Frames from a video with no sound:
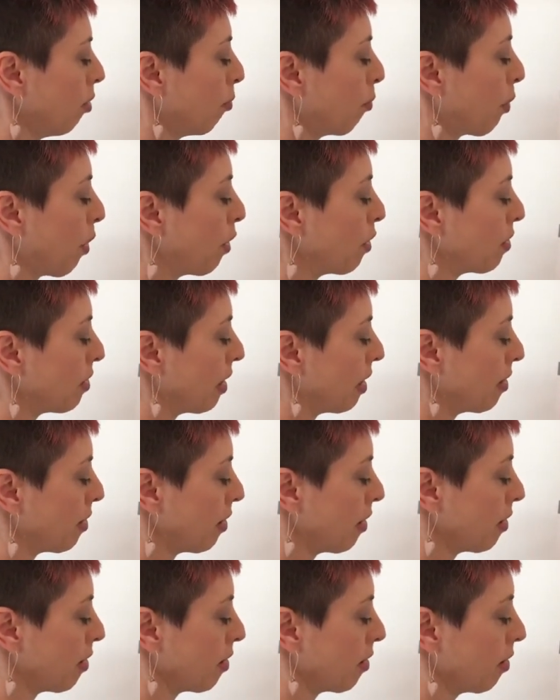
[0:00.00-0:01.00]

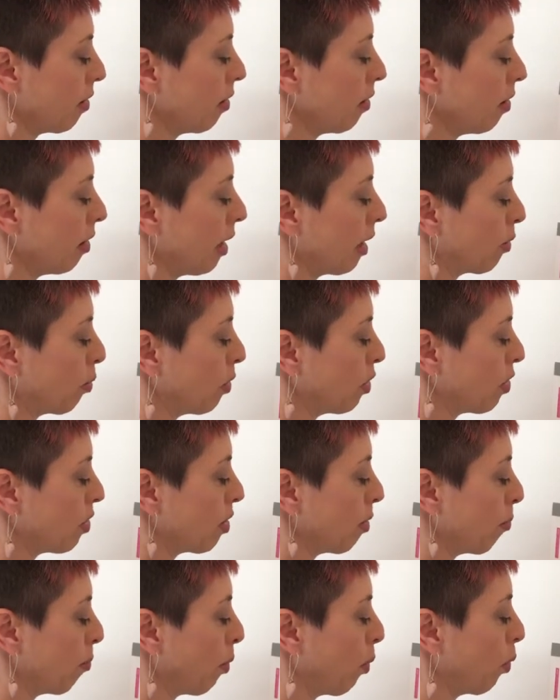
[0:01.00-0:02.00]
processes that would
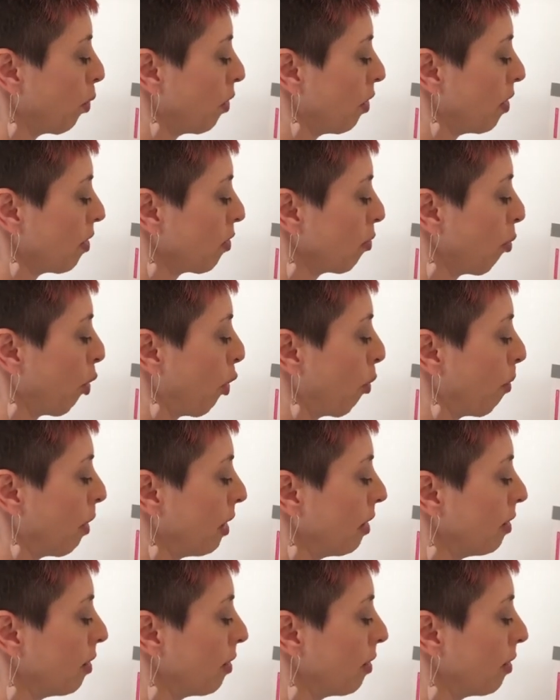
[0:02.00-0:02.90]
support this moment.